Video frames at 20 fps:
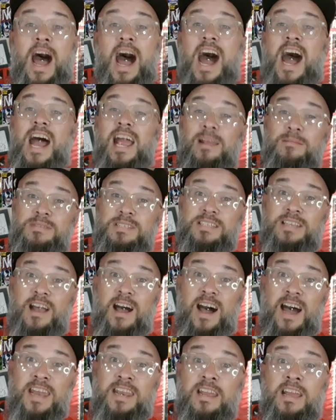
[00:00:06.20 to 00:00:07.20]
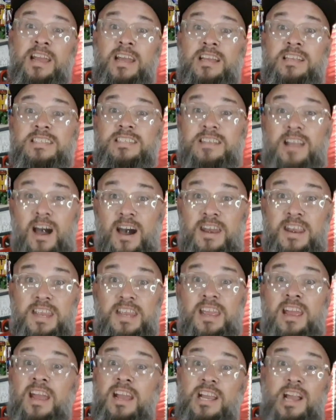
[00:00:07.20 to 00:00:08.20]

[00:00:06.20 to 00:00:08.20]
I am Scott. Scotty,